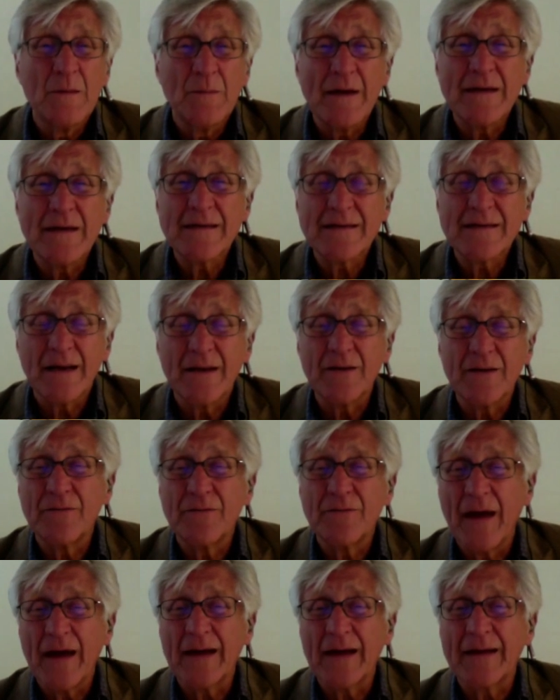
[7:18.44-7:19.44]
based on the
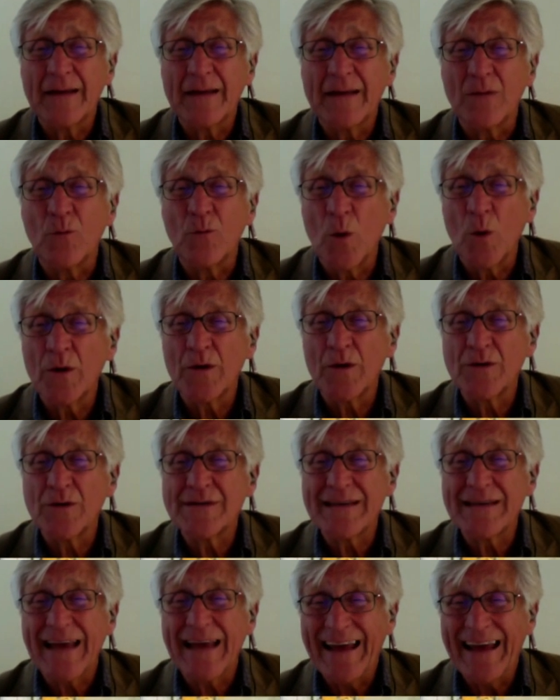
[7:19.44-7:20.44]
fact that
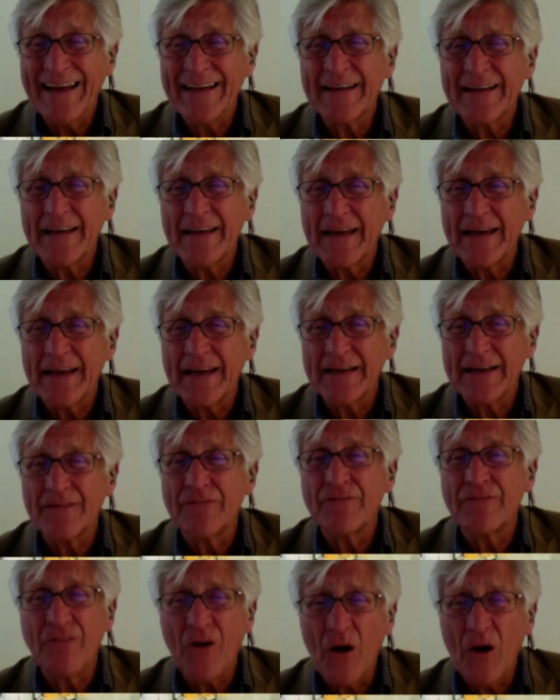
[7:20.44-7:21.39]
workers and land